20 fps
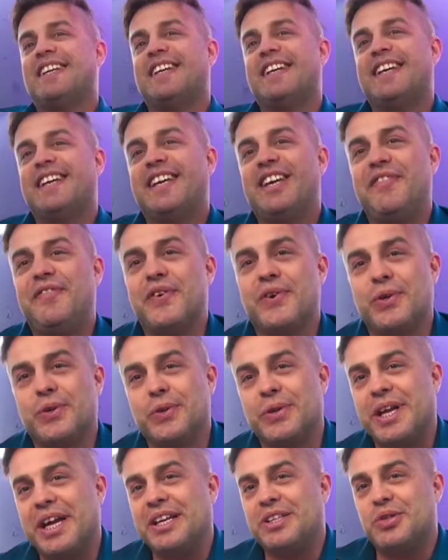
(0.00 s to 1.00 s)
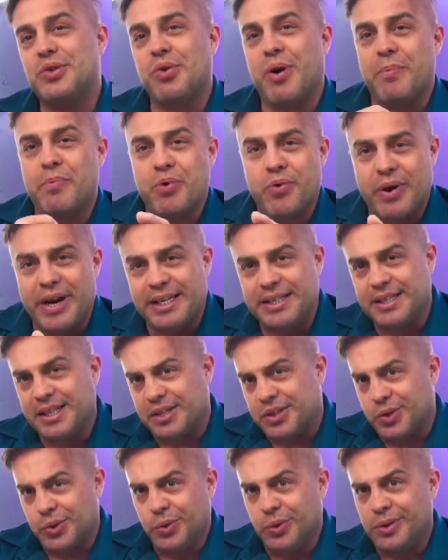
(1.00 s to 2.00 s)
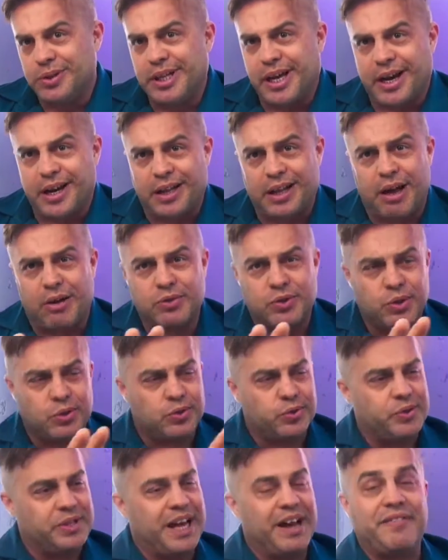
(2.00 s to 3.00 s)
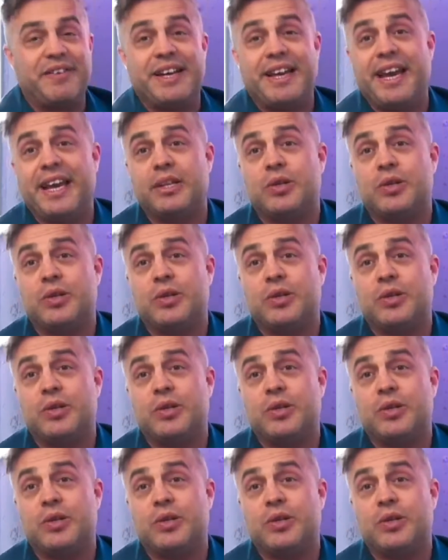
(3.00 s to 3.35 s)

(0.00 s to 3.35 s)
If you're looking to upgrade the tool that allows you to navigate